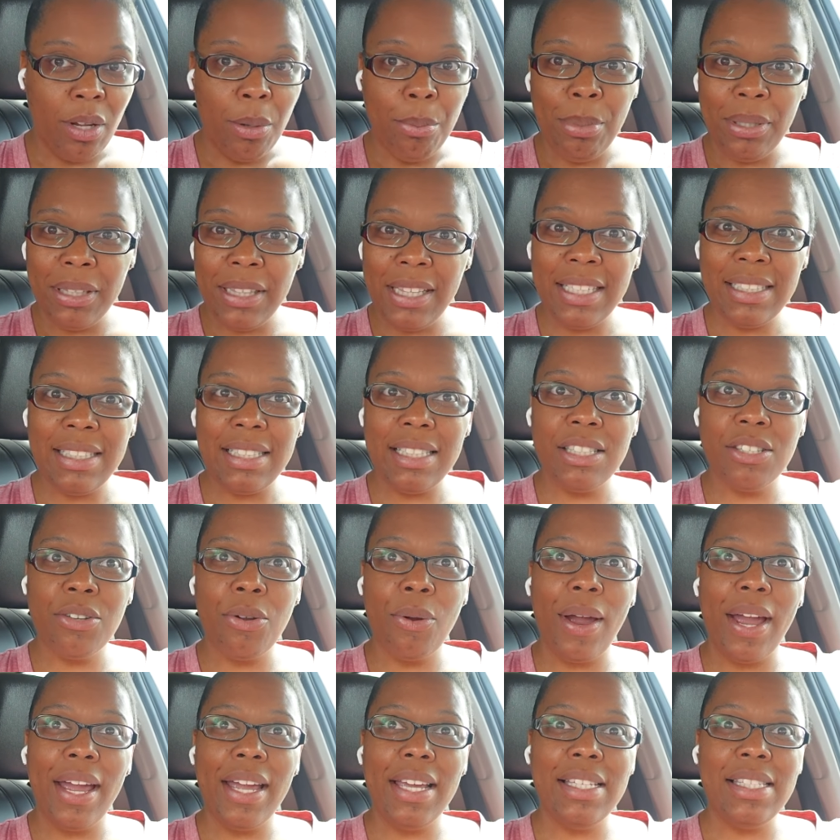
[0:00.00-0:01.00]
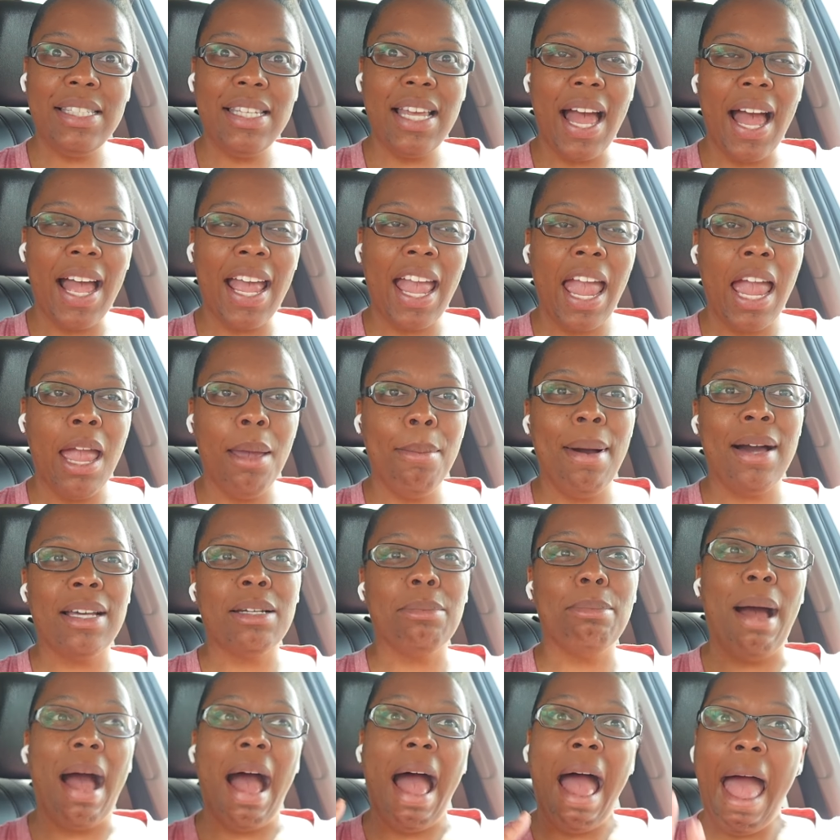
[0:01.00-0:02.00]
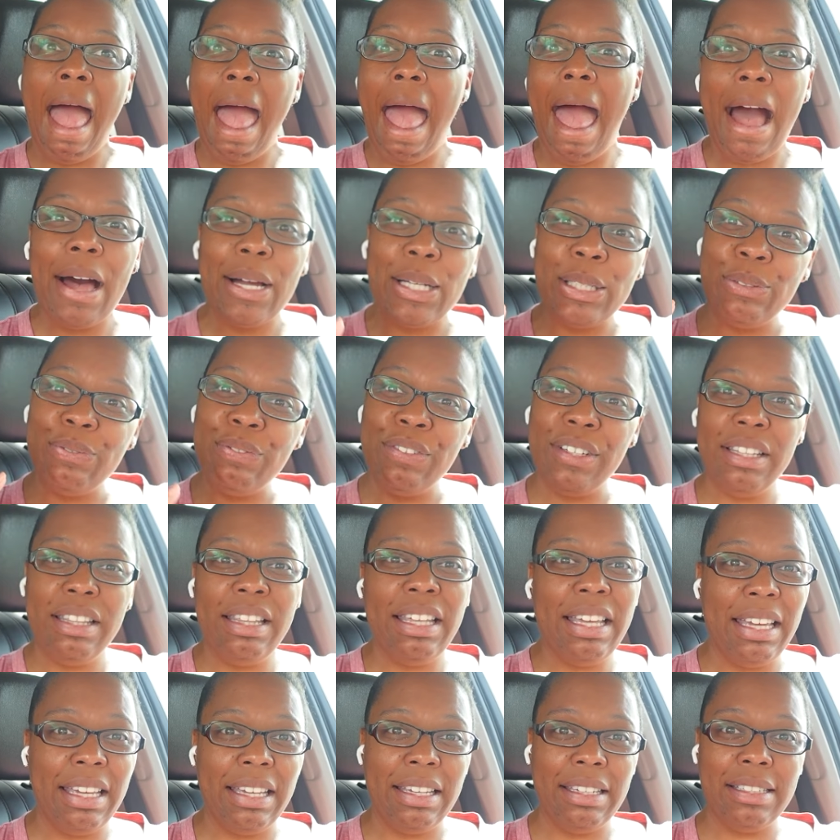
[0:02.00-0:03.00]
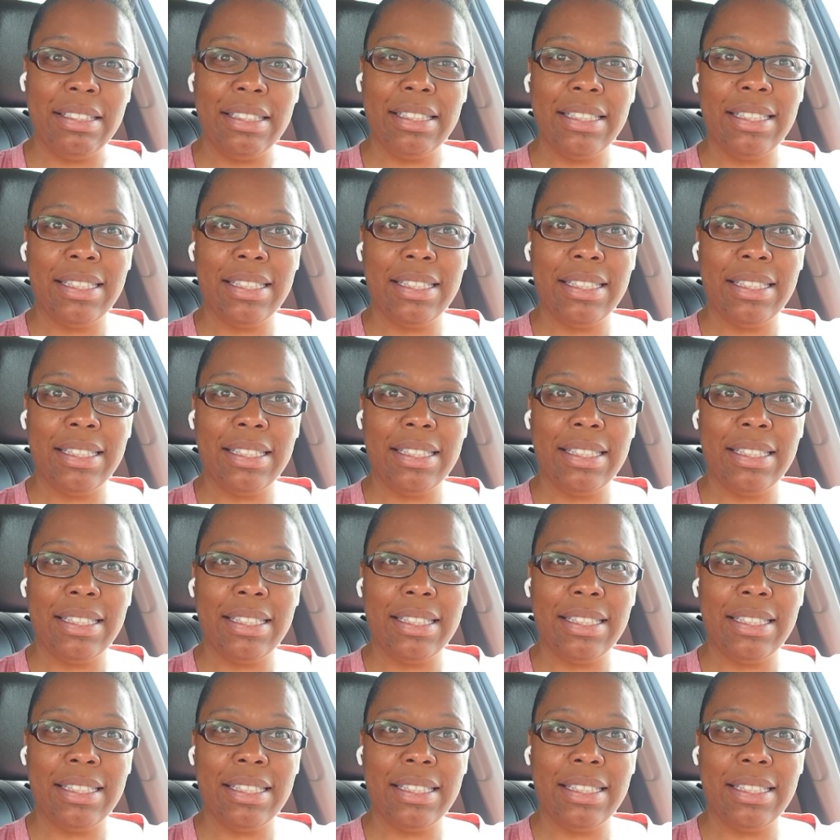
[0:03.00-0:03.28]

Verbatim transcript: but this is crazy. I came out of my house for this.